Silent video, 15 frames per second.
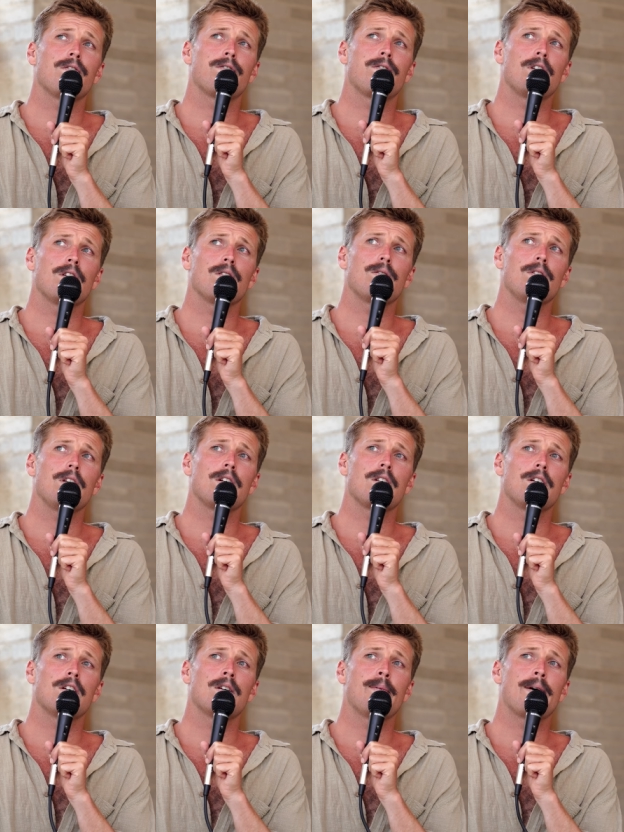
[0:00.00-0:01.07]
feeling really
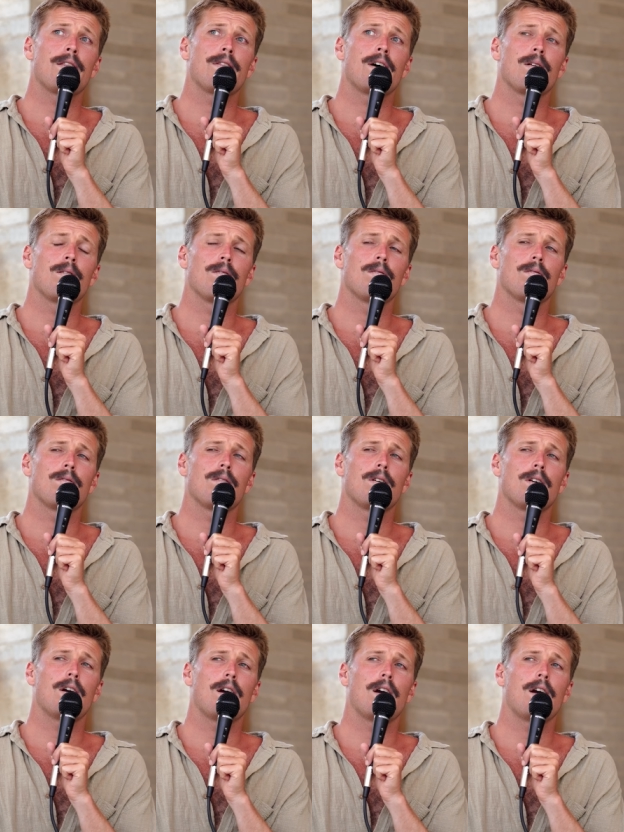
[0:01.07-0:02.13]
clear about that,
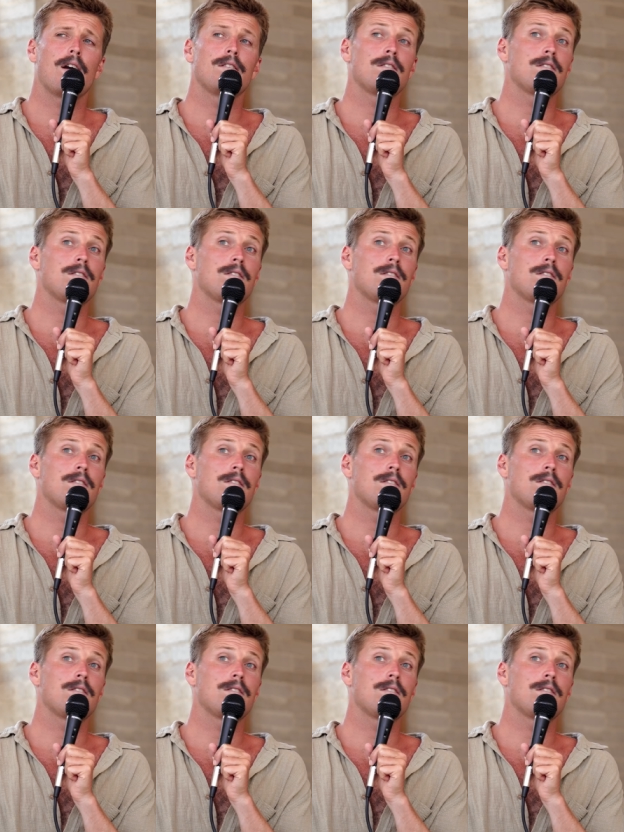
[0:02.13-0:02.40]
and